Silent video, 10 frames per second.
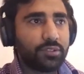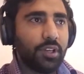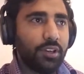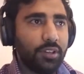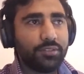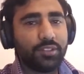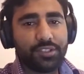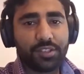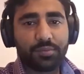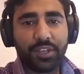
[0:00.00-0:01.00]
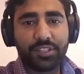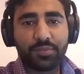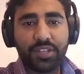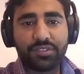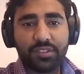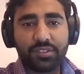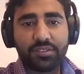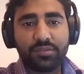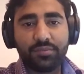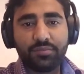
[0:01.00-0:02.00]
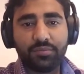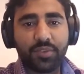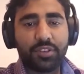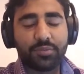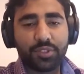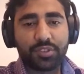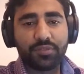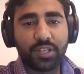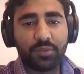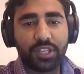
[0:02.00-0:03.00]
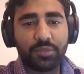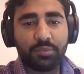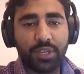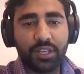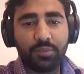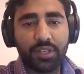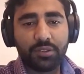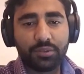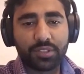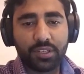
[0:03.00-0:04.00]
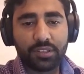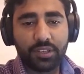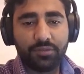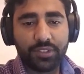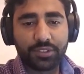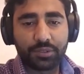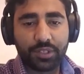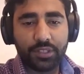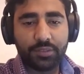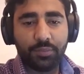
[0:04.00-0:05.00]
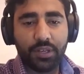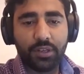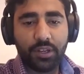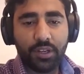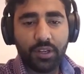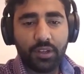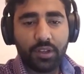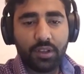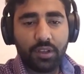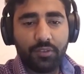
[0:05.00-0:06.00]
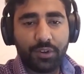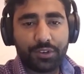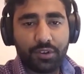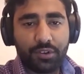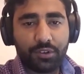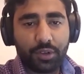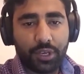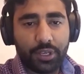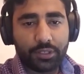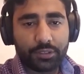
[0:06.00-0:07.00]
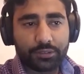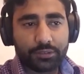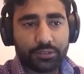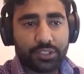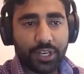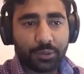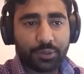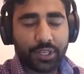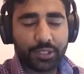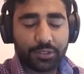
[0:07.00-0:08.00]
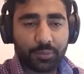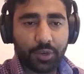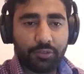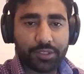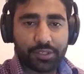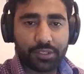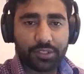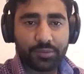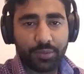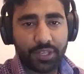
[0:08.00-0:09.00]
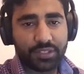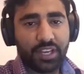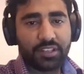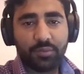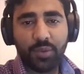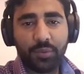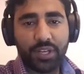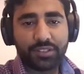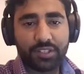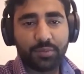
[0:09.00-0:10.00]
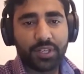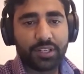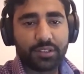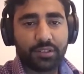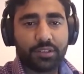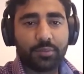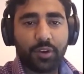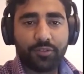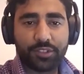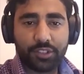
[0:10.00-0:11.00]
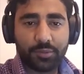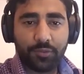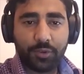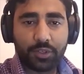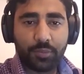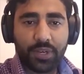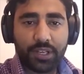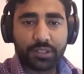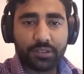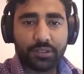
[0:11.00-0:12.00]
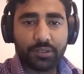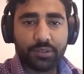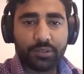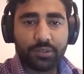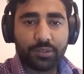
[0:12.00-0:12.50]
a thesis-based master's because most of the time you get paid, but those are tough ones to get. But for sure, you can try to connect to the professors because I did my master's by connecting to the professors before applying to